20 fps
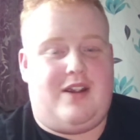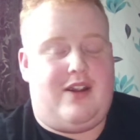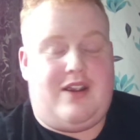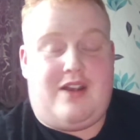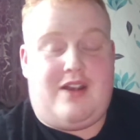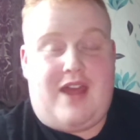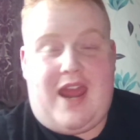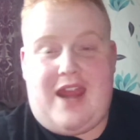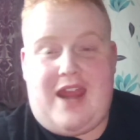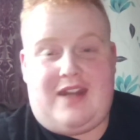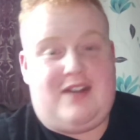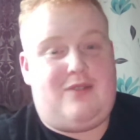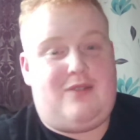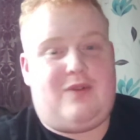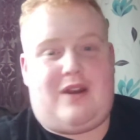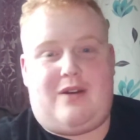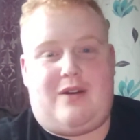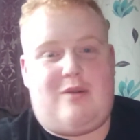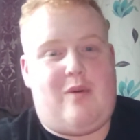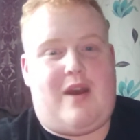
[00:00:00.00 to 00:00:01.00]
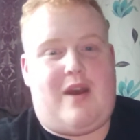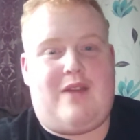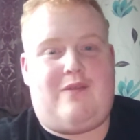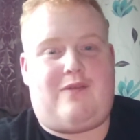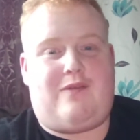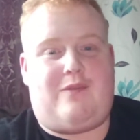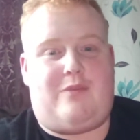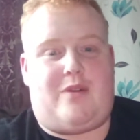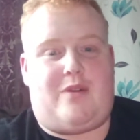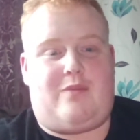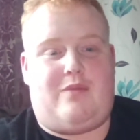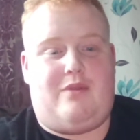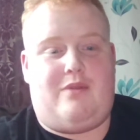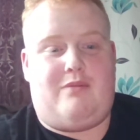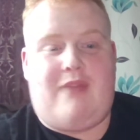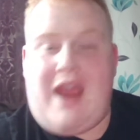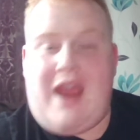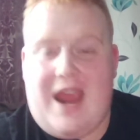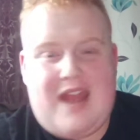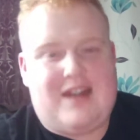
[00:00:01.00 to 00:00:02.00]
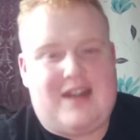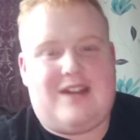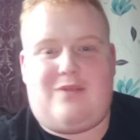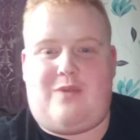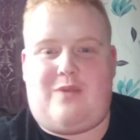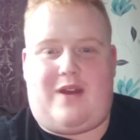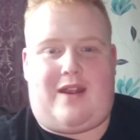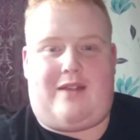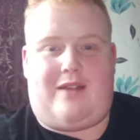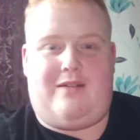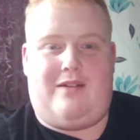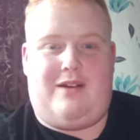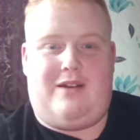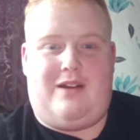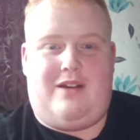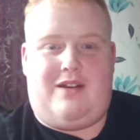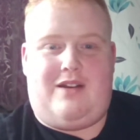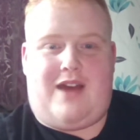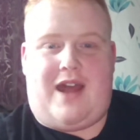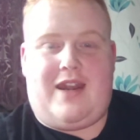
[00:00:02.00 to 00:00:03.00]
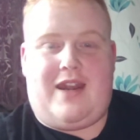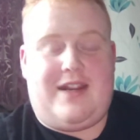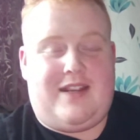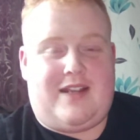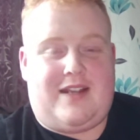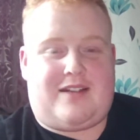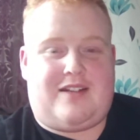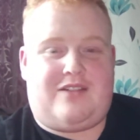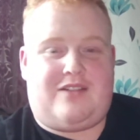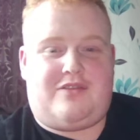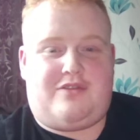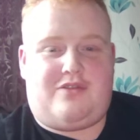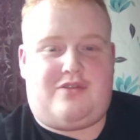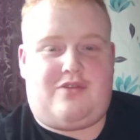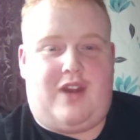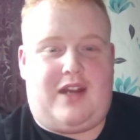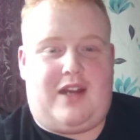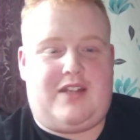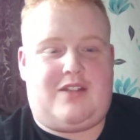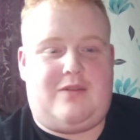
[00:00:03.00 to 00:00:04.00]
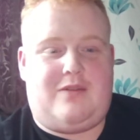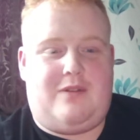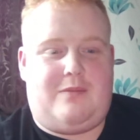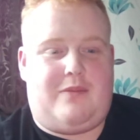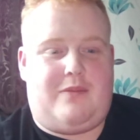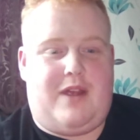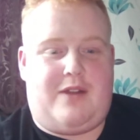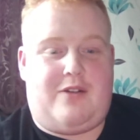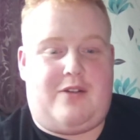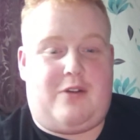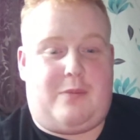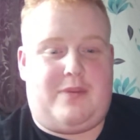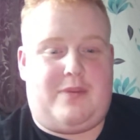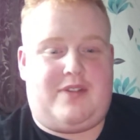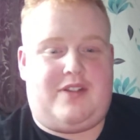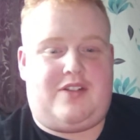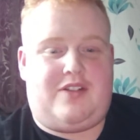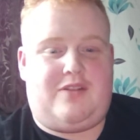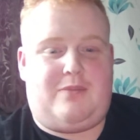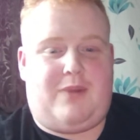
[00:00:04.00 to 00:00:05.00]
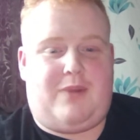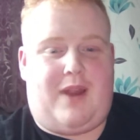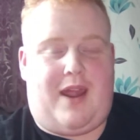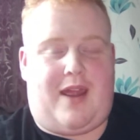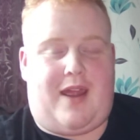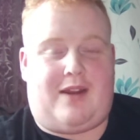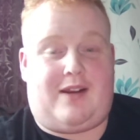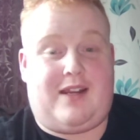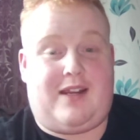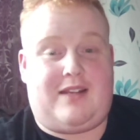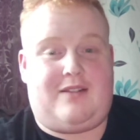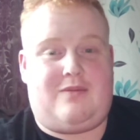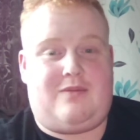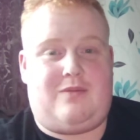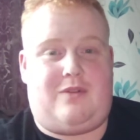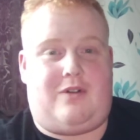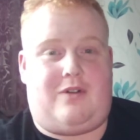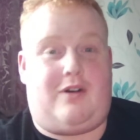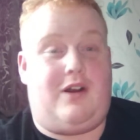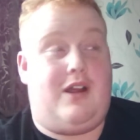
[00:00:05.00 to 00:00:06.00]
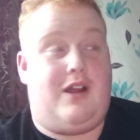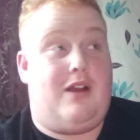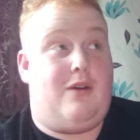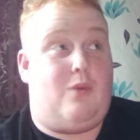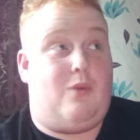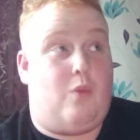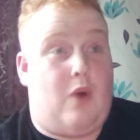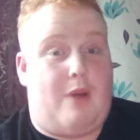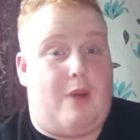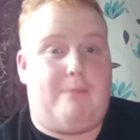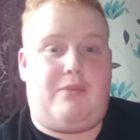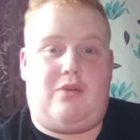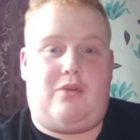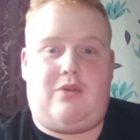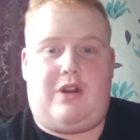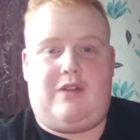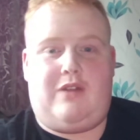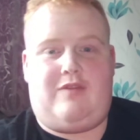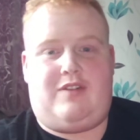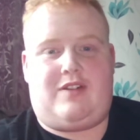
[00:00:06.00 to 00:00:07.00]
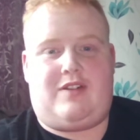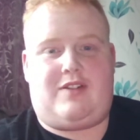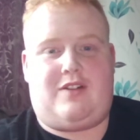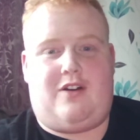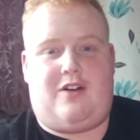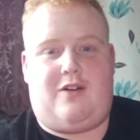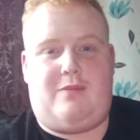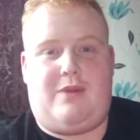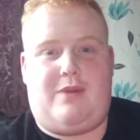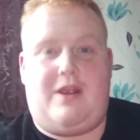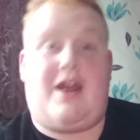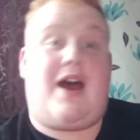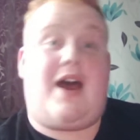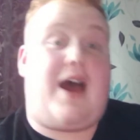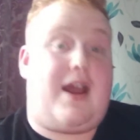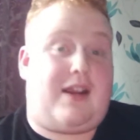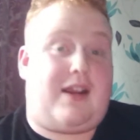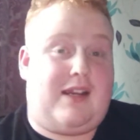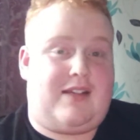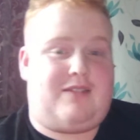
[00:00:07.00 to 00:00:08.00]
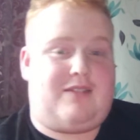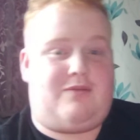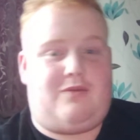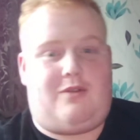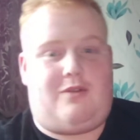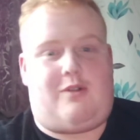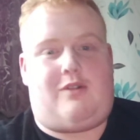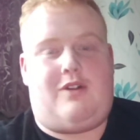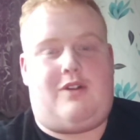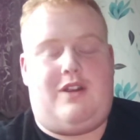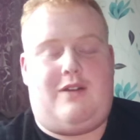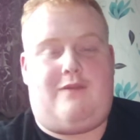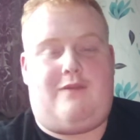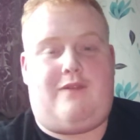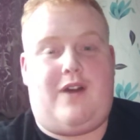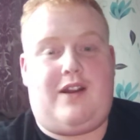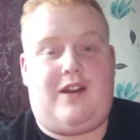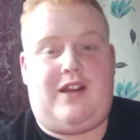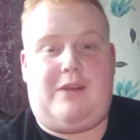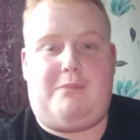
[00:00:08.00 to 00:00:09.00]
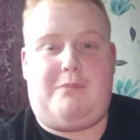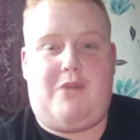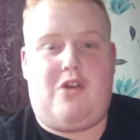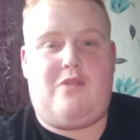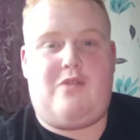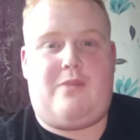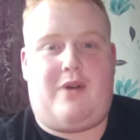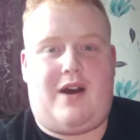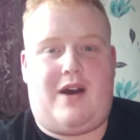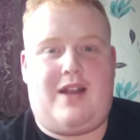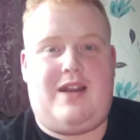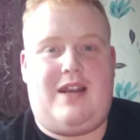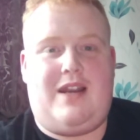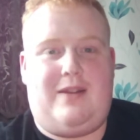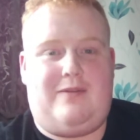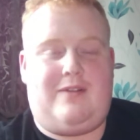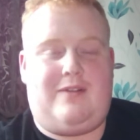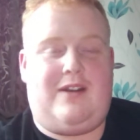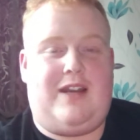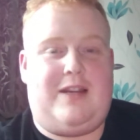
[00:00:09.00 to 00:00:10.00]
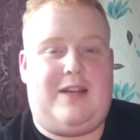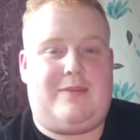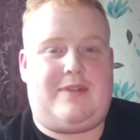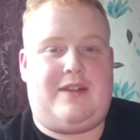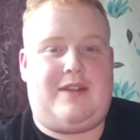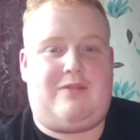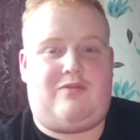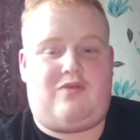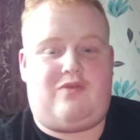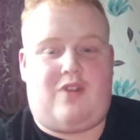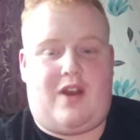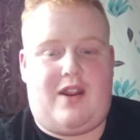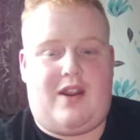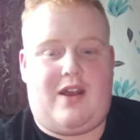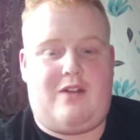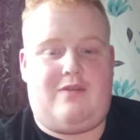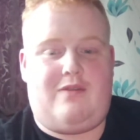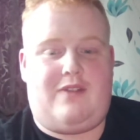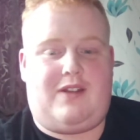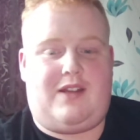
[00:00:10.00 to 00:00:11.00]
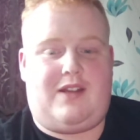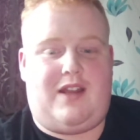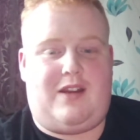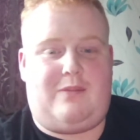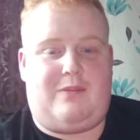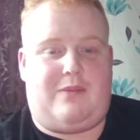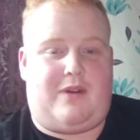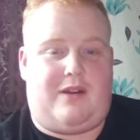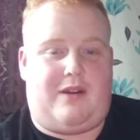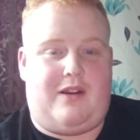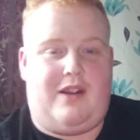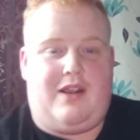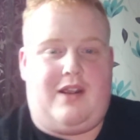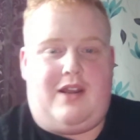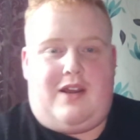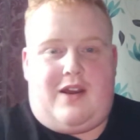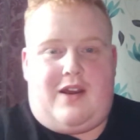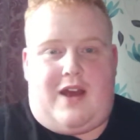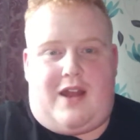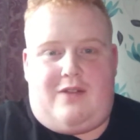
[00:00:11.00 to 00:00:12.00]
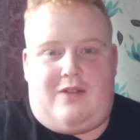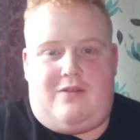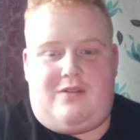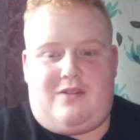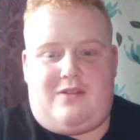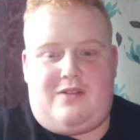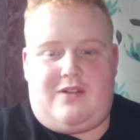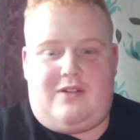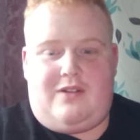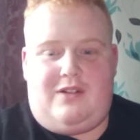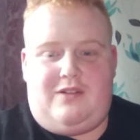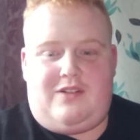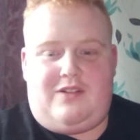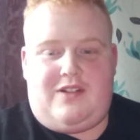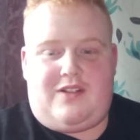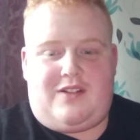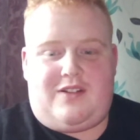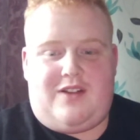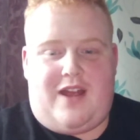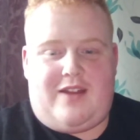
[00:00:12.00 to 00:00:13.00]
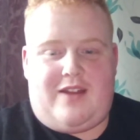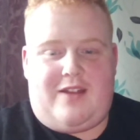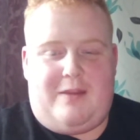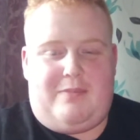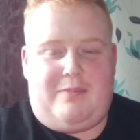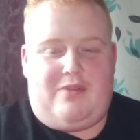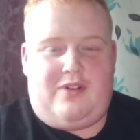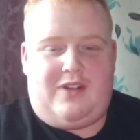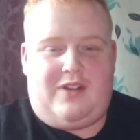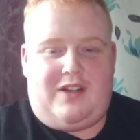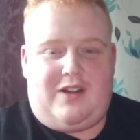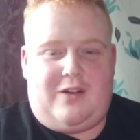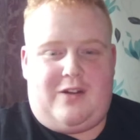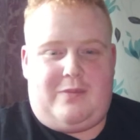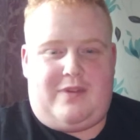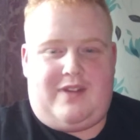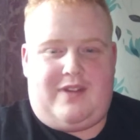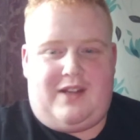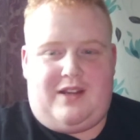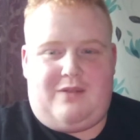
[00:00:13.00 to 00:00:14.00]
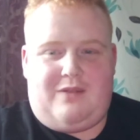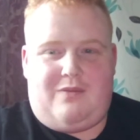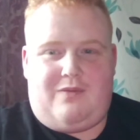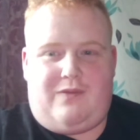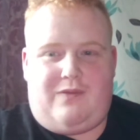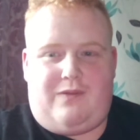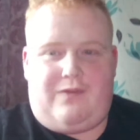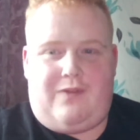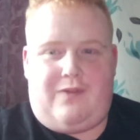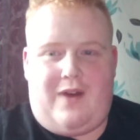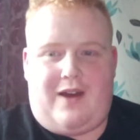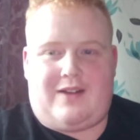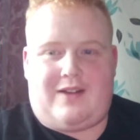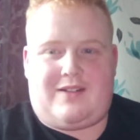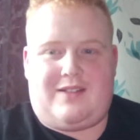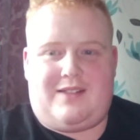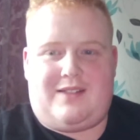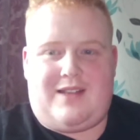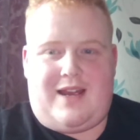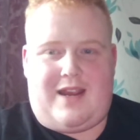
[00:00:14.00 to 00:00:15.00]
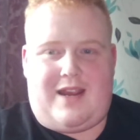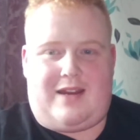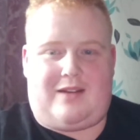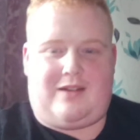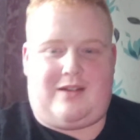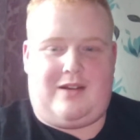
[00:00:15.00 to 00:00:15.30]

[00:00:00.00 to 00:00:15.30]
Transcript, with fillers: anywhere away from him, anywhere, and he kicks it straight to an opposition player. And guess what? One ball over the top, and guess what? Fucking Maupay le leaps it right over the keeper, and you just at that point you have got to be thinking, fuck's sake,